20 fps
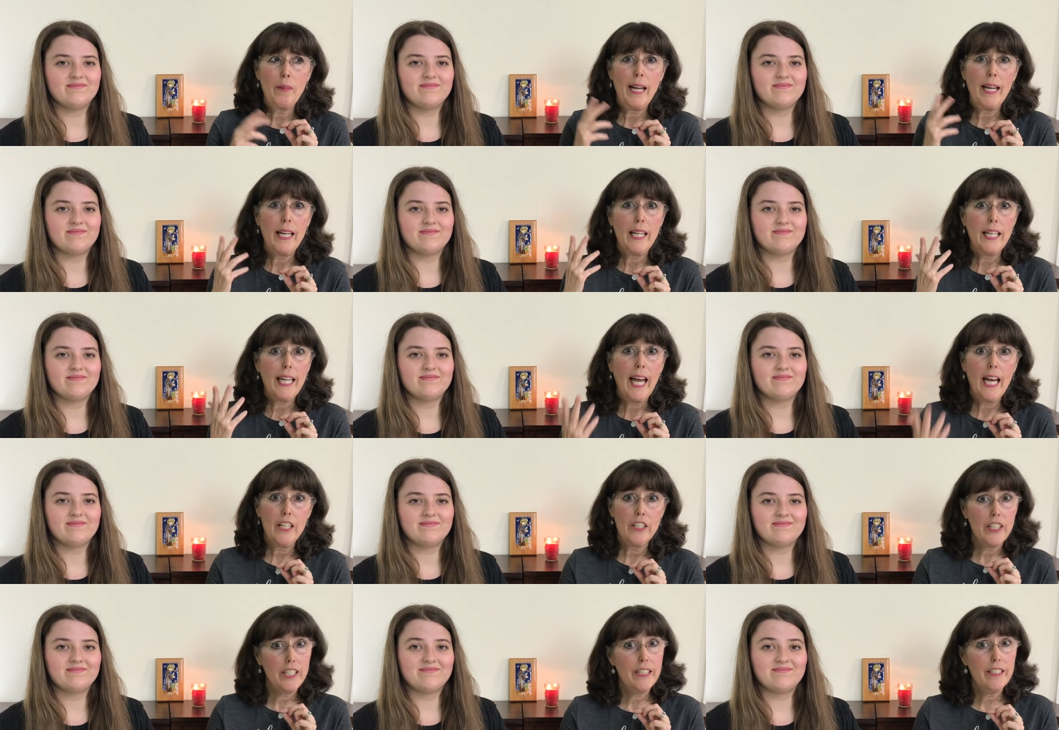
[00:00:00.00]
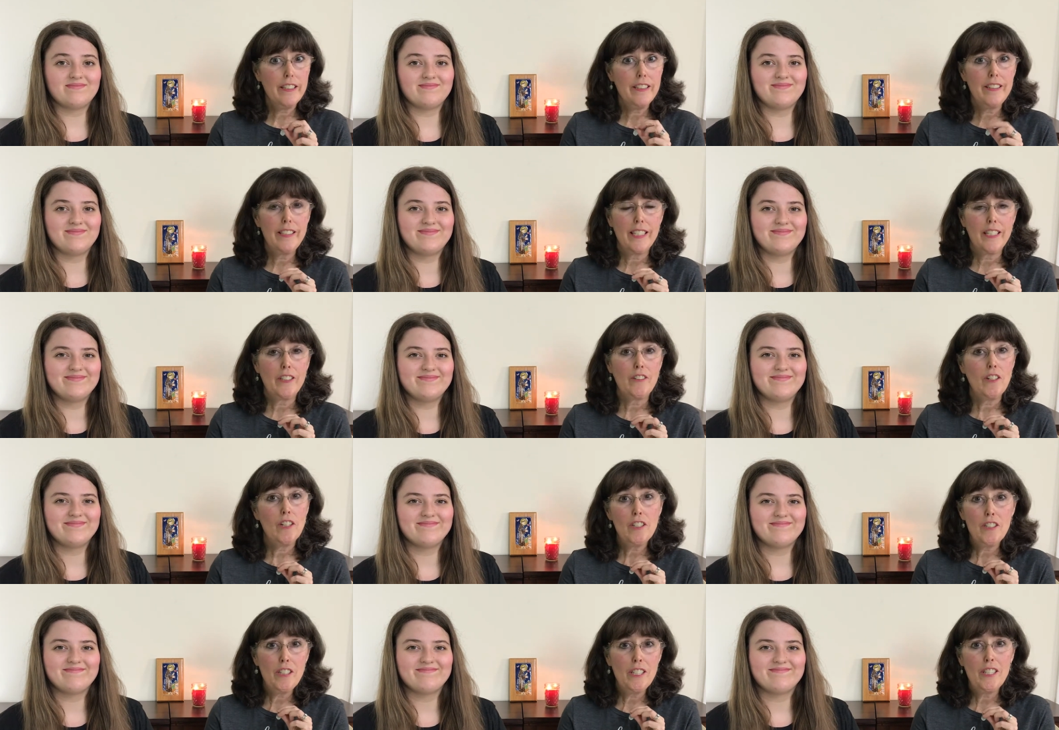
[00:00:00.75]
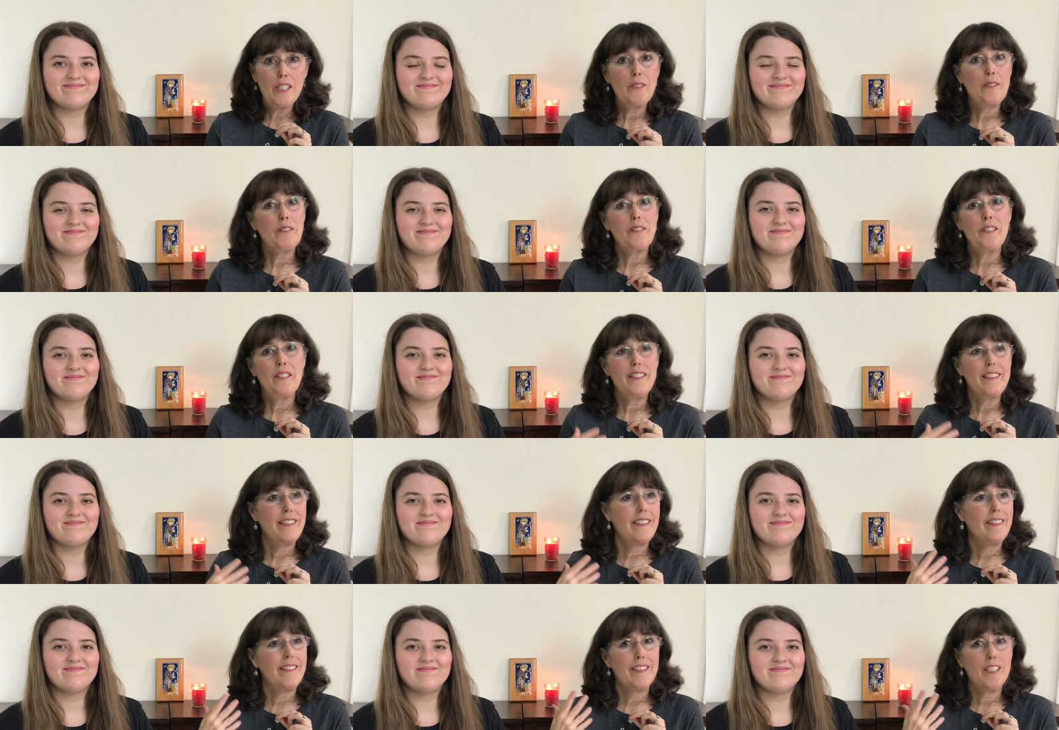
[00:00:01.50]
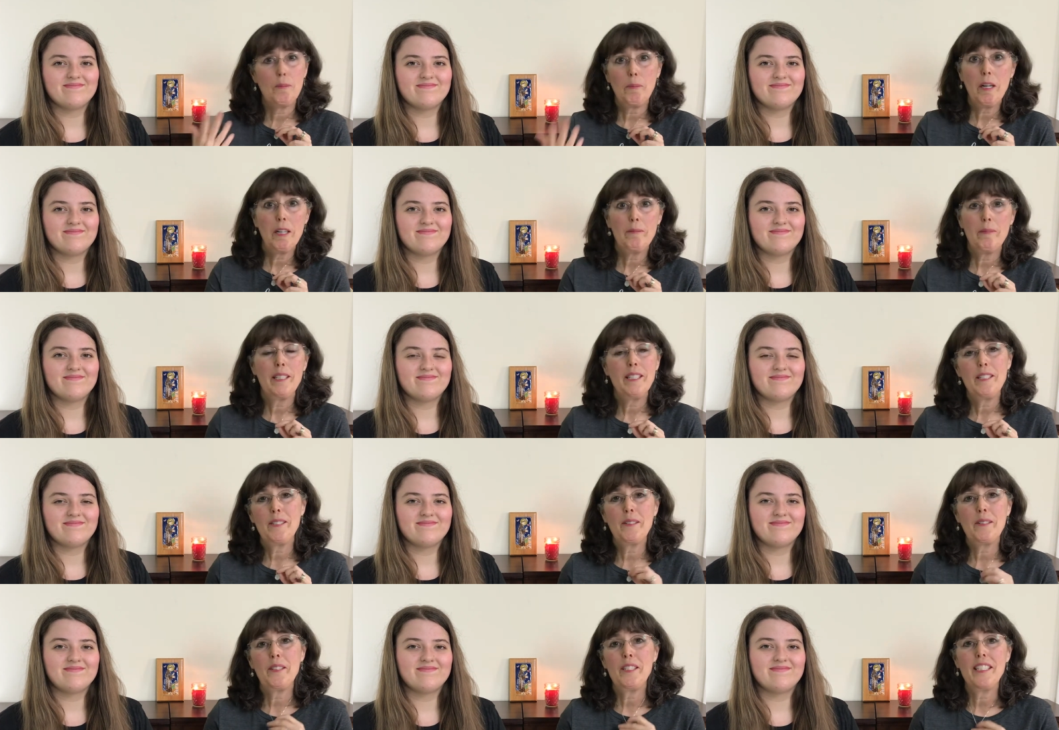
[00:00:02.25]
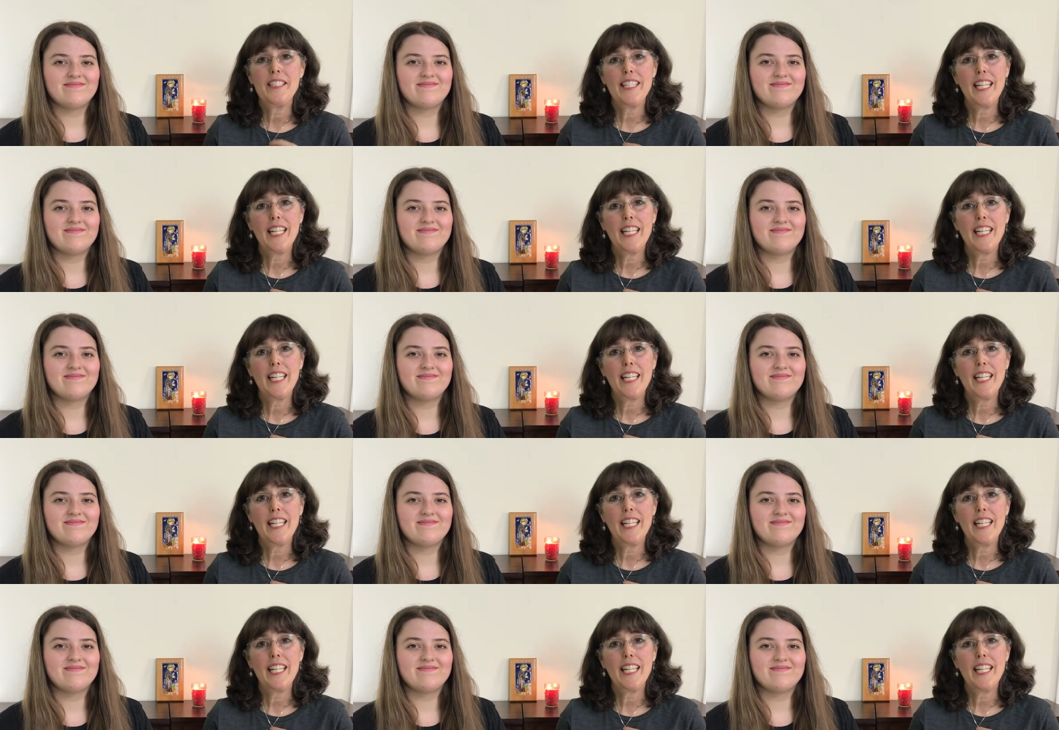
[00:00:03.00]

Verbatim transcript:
Speaker 1: by cashiers in grocery stores and department stores.